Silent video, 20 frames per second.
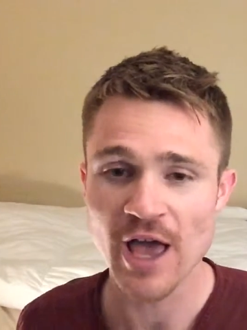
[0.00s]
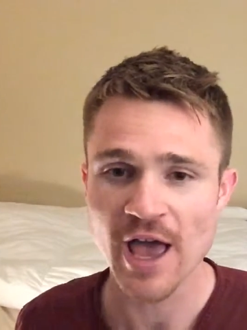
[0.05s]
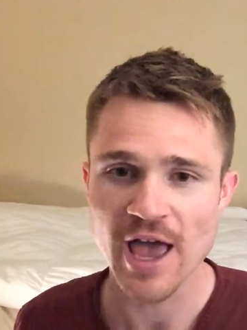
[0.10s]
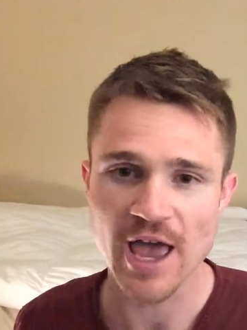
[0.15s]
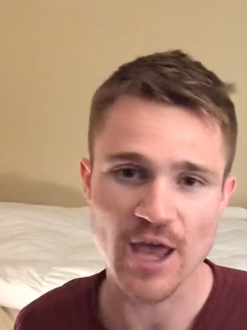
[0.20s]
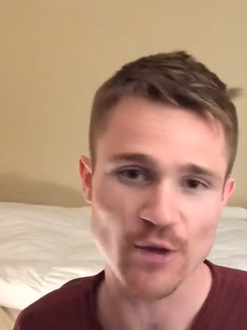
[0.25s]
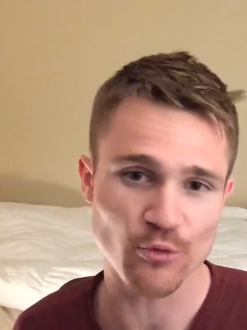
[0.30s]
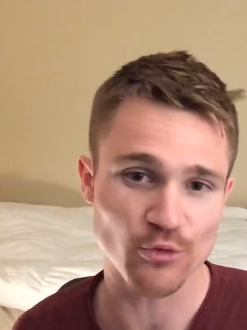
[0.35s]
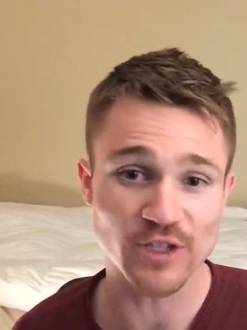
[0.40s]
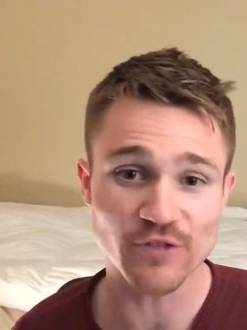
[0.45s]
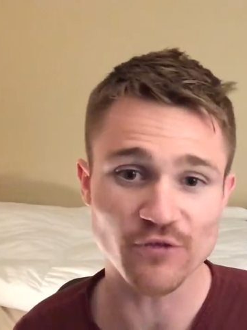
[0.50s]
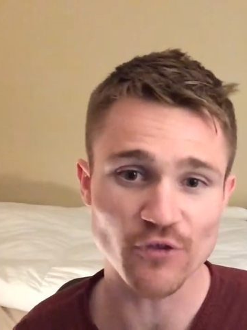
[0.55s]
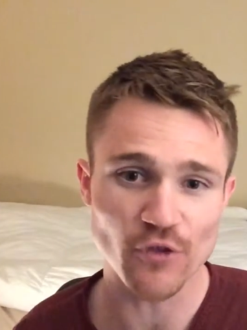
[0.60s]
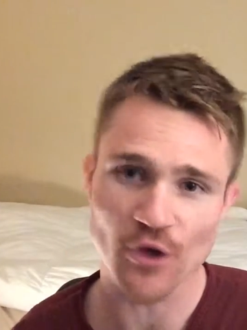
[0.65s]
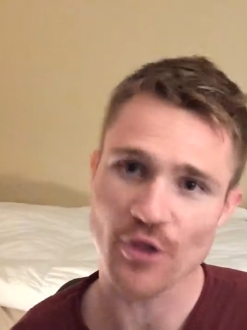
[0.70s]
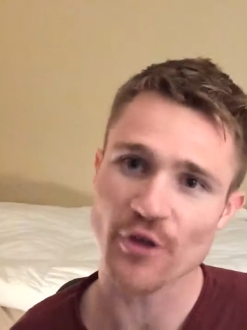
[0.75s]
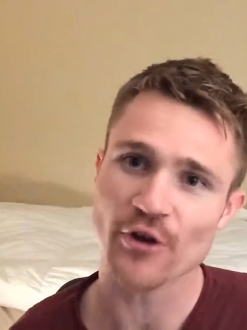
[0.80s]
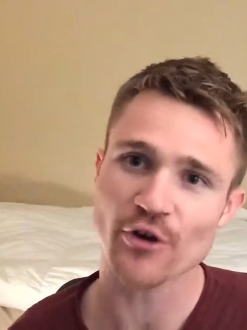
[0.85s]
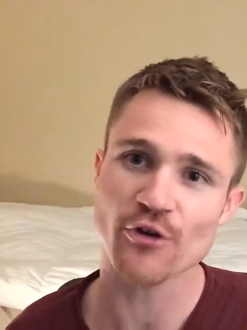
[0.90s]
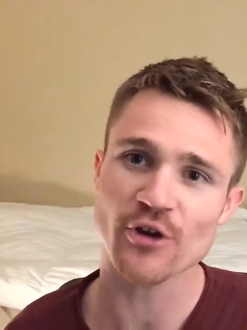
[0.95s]
And even though
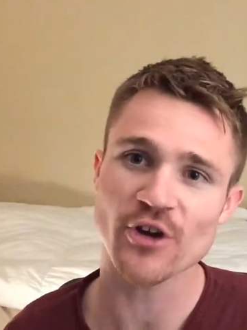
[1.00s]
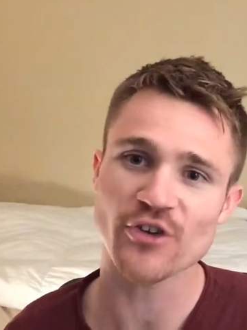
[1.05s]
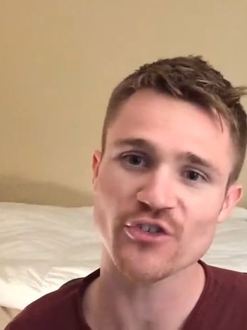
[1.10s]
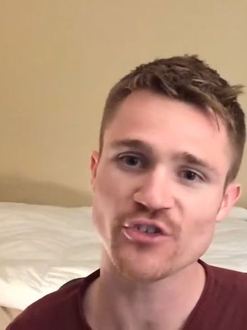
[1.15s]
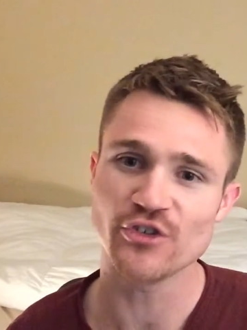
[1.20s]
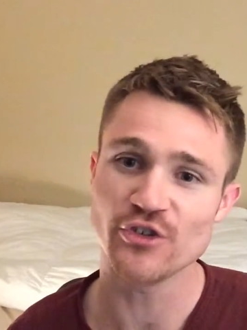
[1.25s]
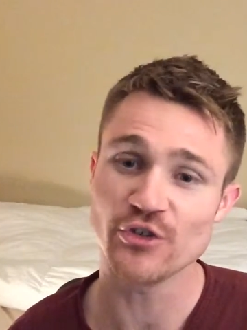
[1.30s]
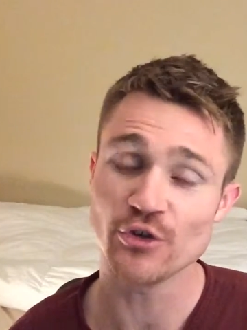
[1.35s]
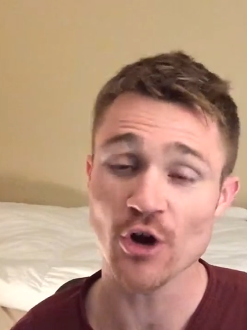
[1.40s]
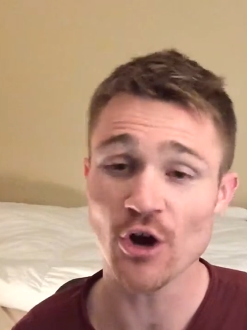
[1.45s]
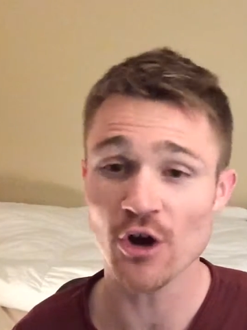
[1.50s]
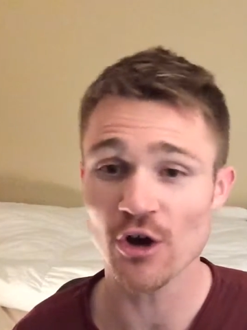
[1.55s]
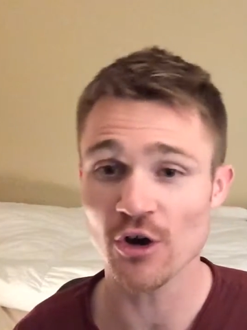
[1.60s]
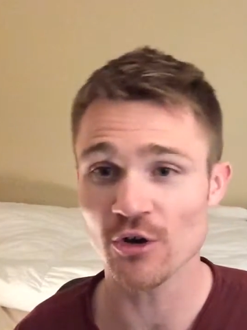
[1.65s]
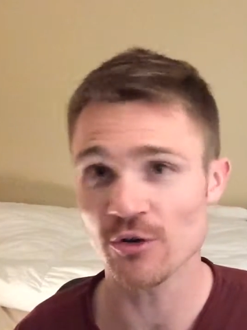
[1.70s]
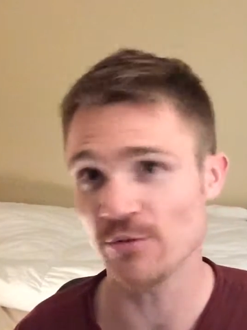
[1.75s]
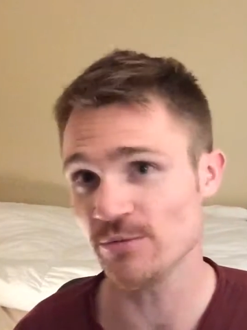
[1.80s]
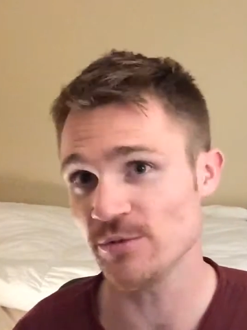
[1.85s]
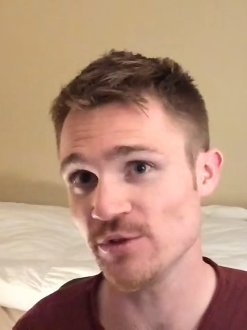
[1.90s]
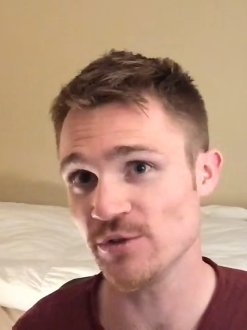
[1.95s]
they're crushing you,
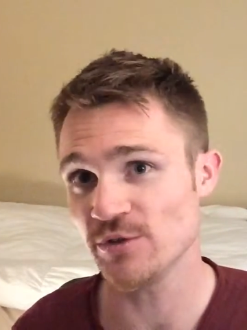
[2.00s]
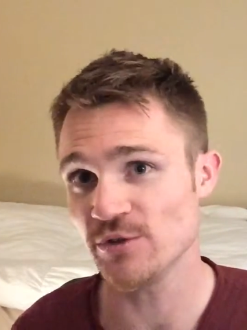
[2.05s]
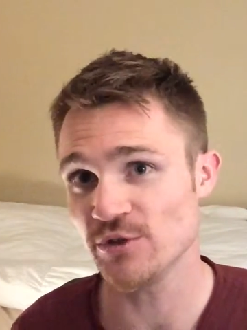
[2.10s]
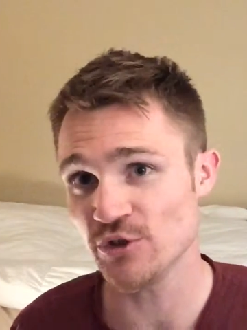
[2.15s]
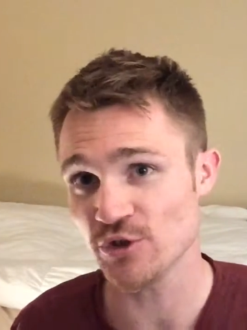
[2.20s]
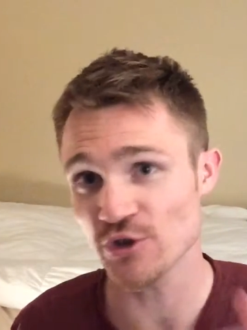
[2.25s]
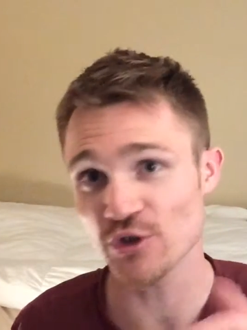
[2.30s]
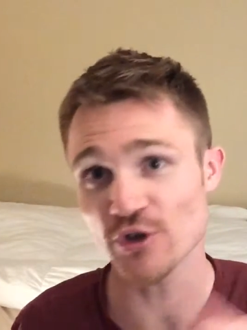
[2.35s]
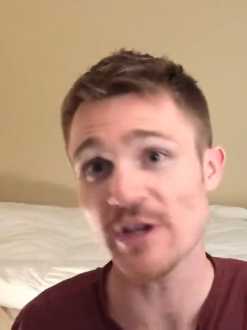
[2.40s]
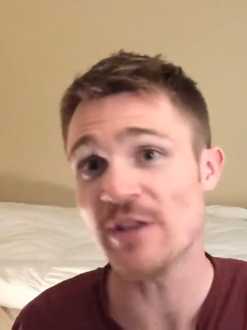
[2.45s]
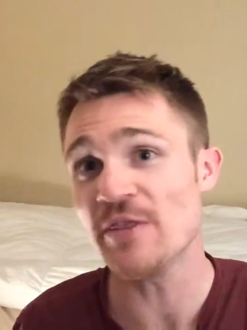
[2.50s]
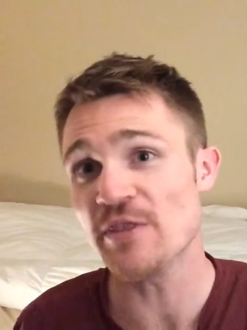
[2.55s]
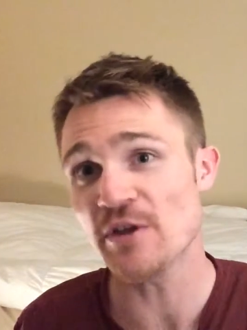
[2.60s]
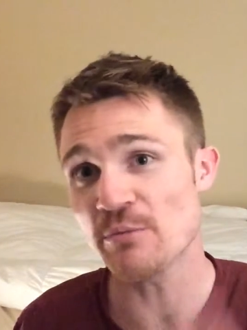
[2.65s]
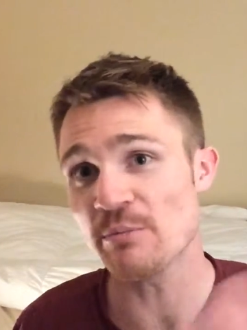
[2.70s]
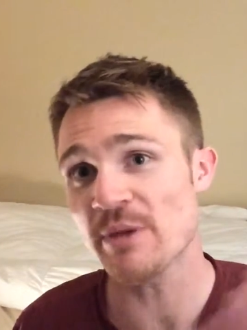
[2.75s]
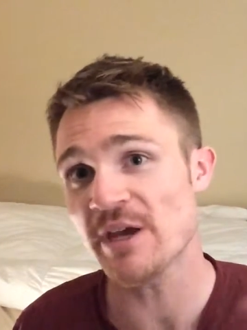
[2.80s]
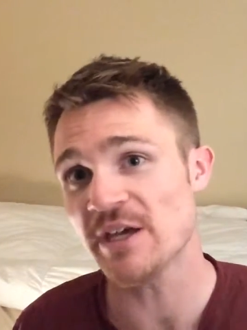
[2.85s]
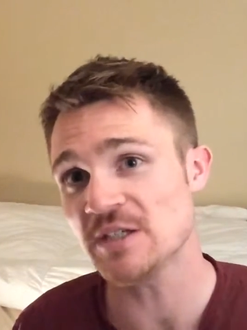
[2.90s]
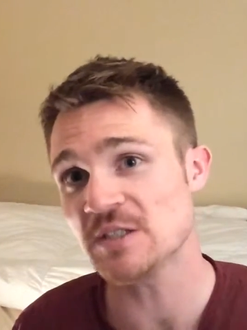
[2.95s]
oh, you're in their
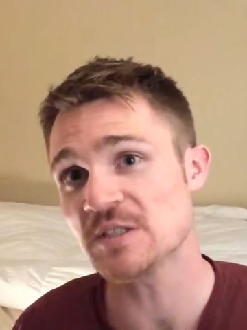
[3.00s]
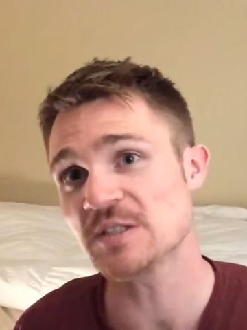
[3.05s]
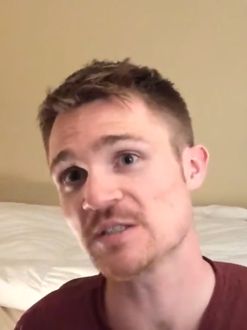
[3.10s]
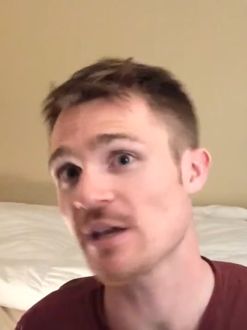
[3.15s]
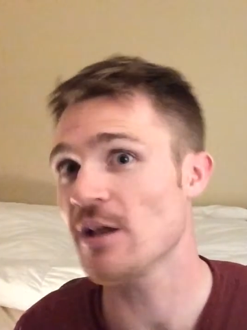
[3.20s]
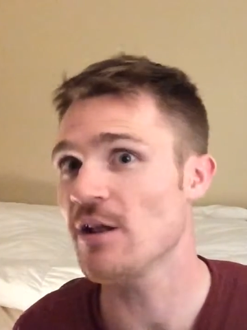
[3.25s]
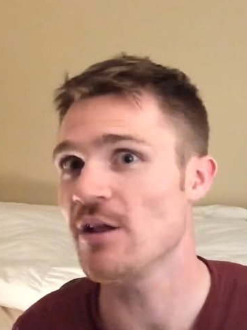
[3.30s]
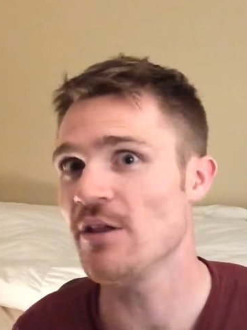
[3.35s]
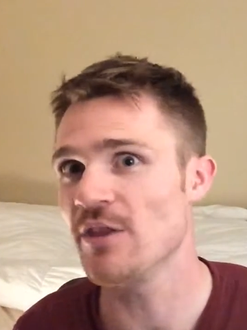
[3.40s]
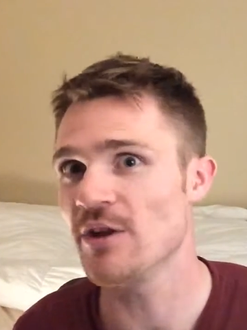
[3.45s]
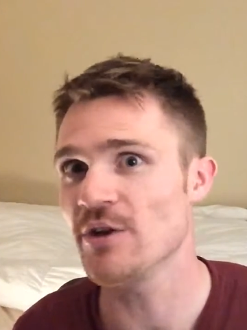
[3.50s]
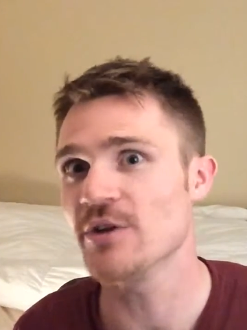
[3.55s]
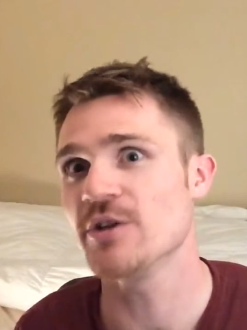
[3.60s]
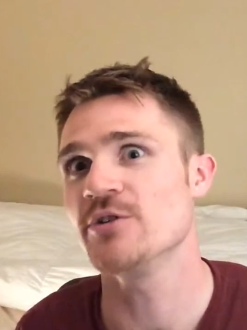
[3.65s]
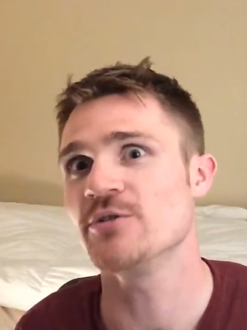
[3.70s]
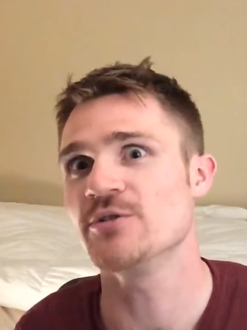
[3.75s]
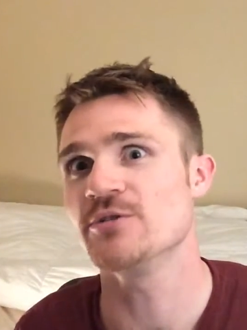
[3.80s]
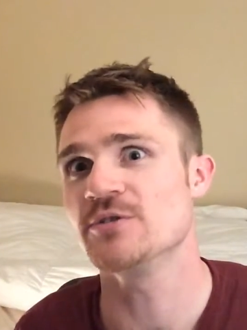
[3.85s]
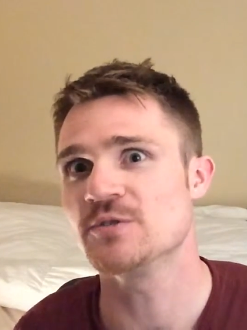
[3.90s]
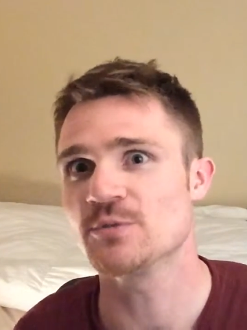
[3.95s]
base killing their
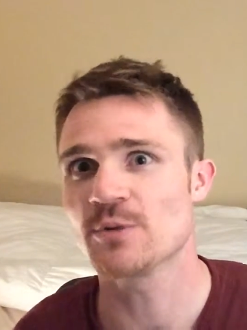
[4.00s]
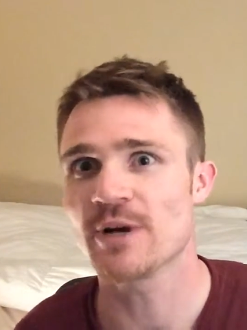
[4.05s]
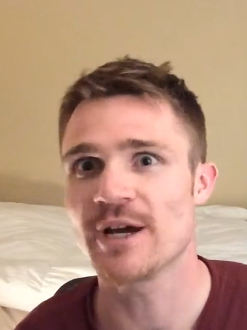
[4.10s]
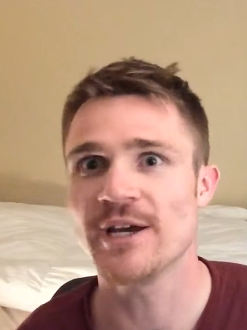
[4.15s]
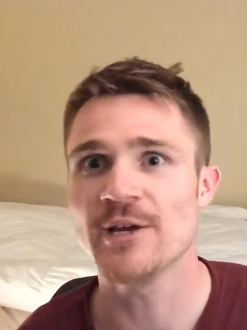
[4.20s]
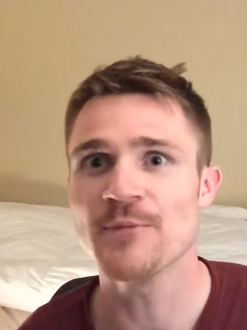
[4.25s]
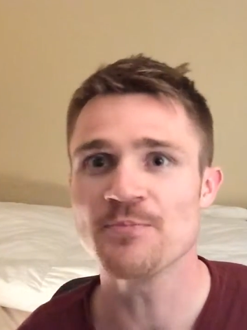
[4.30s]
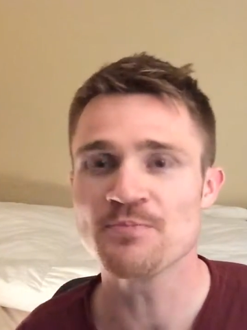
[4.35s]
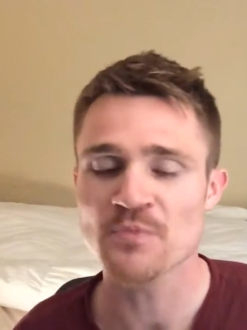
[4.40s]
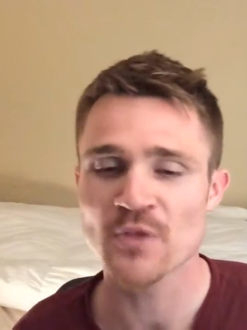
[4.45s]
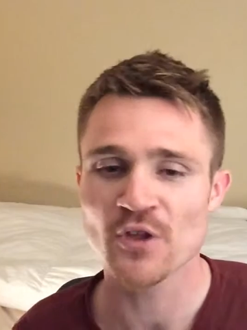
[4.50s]
dudes, right?